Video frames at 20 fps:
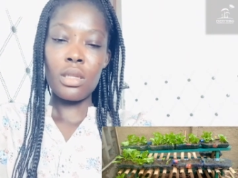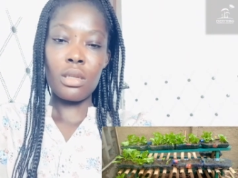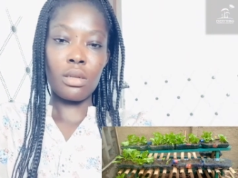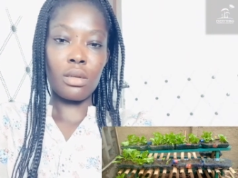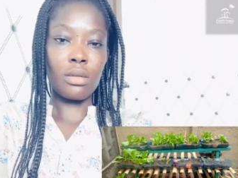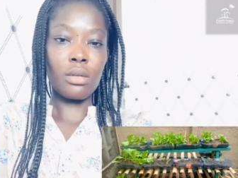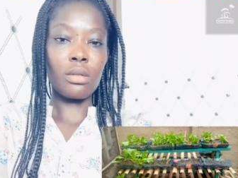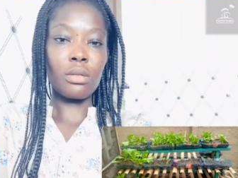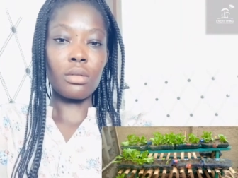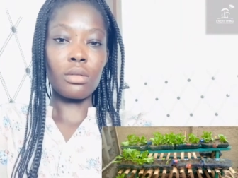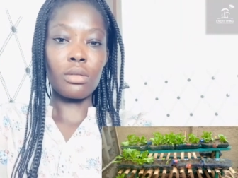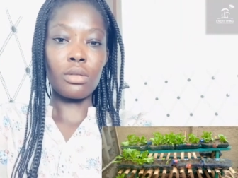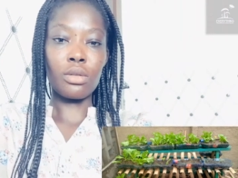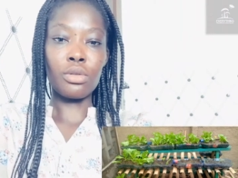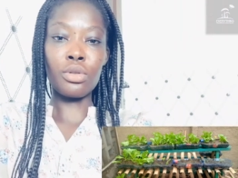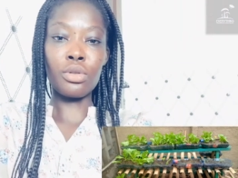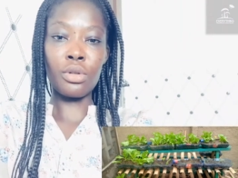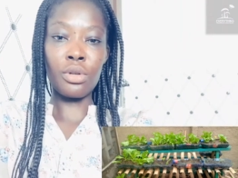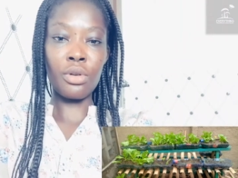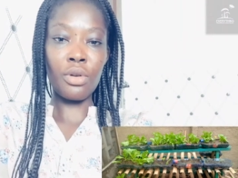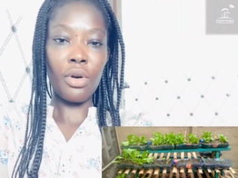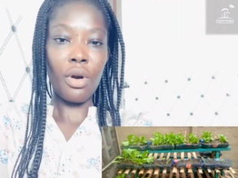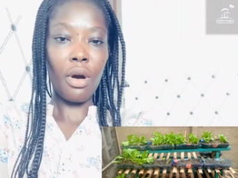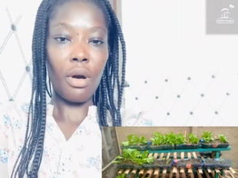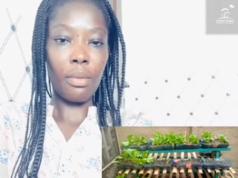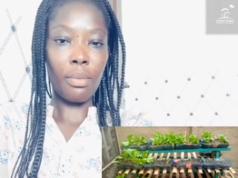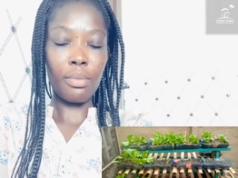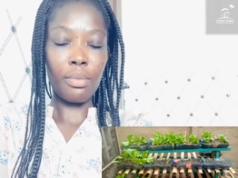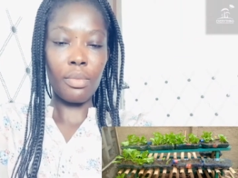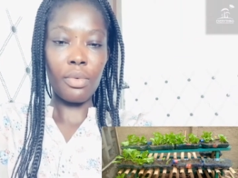till you grow
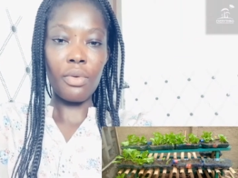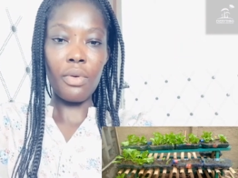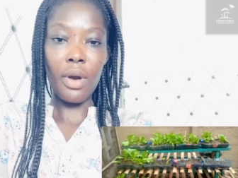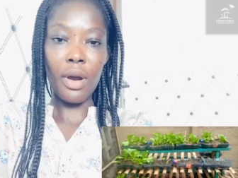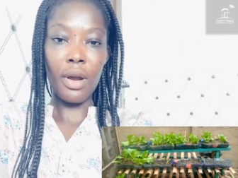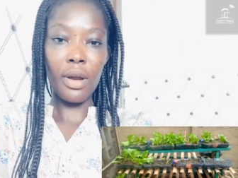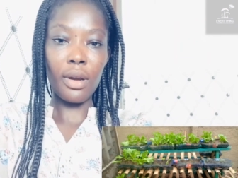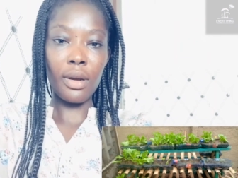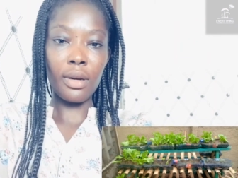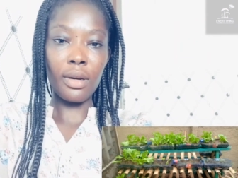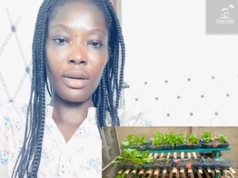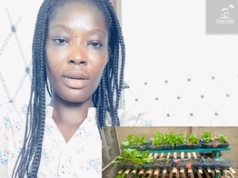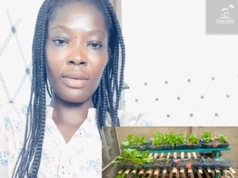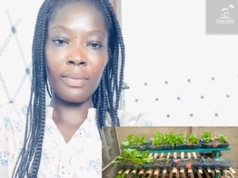up, right?